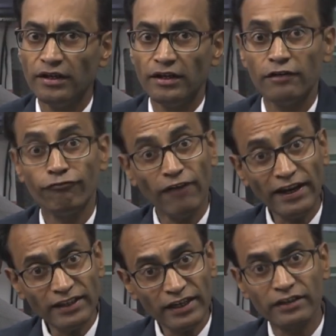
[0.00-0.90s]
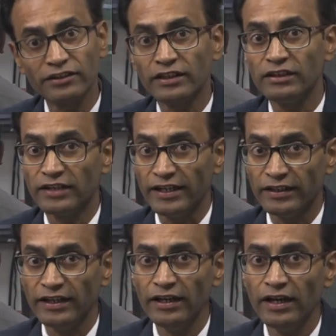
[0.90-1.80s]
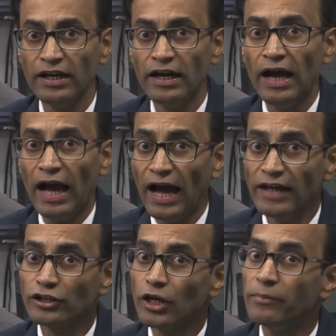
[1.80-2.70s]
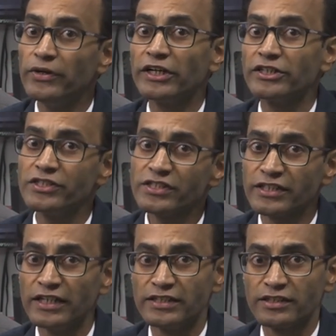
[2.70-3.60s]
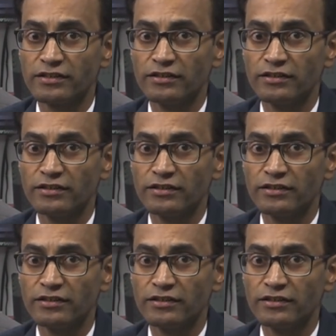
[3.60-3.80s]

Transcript: refine their critical thinking and communication skills.